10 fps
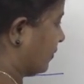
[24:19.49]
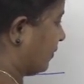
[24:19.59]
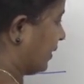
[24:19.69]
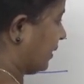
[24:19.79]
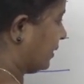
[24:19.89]

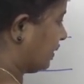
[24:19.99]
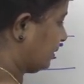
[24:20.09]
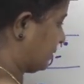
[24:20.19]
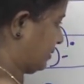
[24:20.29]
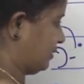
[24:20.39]

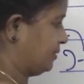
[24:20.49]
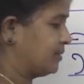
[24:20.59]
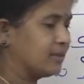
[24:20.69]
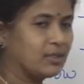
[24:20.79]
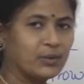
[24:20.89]
Flyer.
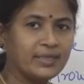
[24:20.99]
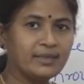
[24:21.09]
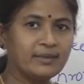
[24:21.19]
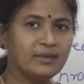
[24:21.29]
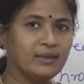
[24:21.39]
Now,
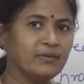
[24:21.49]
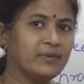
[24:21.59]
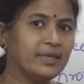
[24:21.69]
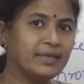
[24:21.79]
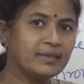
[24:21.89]
here we
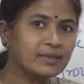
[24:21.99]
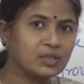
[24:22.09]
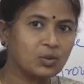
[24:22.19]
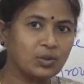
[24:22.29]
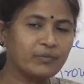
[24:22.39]
hear the
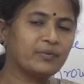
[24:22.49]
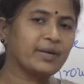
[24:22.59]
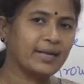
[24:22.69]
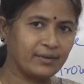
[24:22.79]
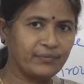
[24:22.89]
sound of
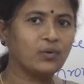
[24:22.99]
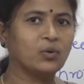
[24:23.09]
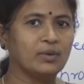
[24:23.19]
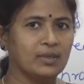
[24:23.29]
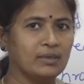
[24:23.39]

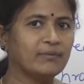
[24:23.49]
triphone.